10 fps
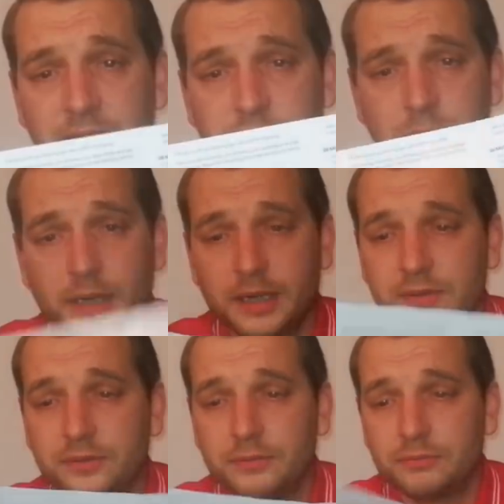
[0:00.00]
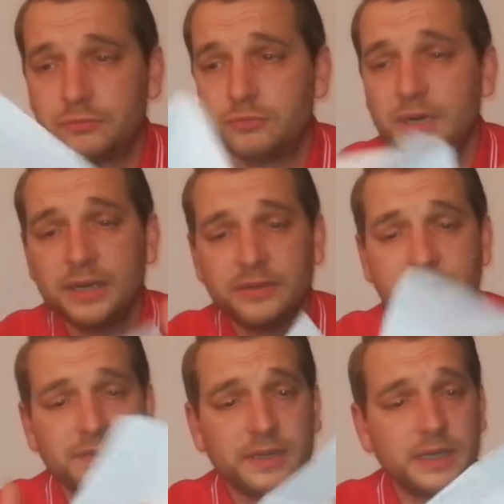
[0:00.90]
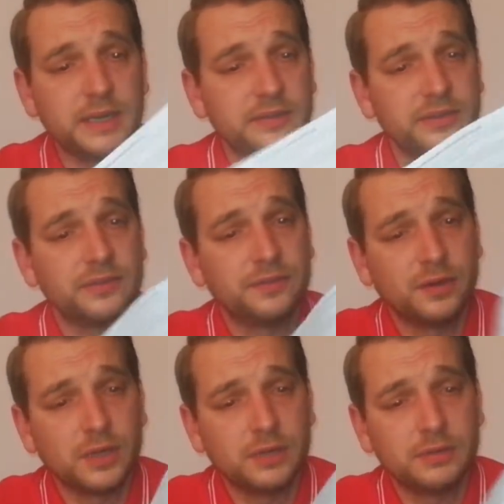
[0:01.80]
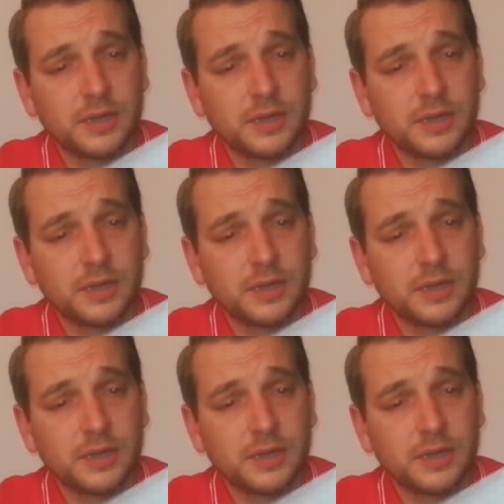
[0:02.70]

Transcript: to it, is relatively easy to follow,